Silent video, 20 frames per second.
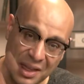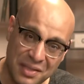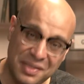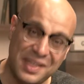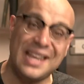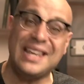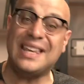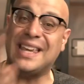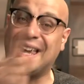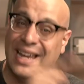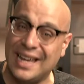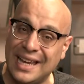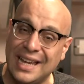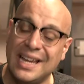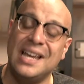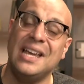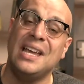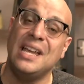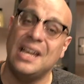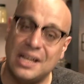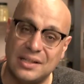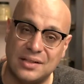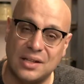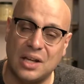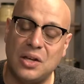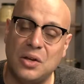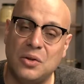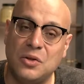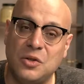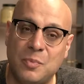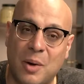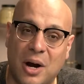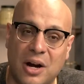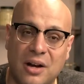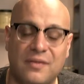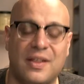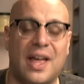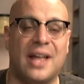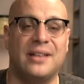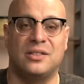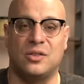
thinking is a huge part of that.